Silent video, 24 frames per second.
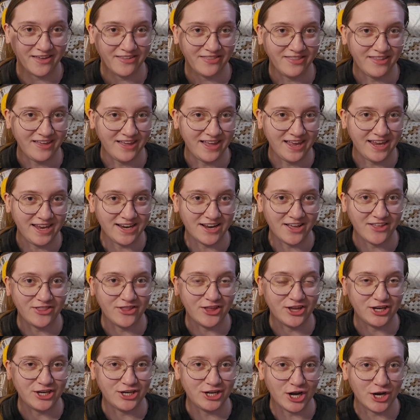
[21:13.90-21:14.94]
then
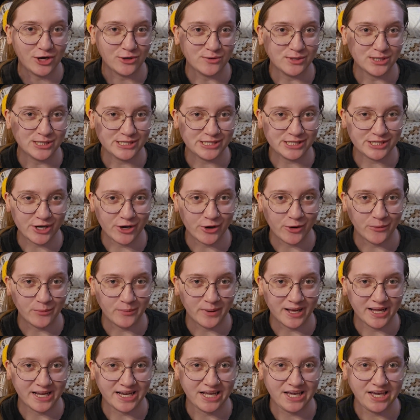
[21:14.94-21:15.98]
the No-Sew
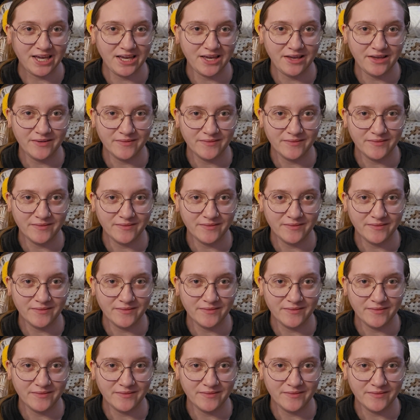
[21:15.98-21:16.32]
Bunny,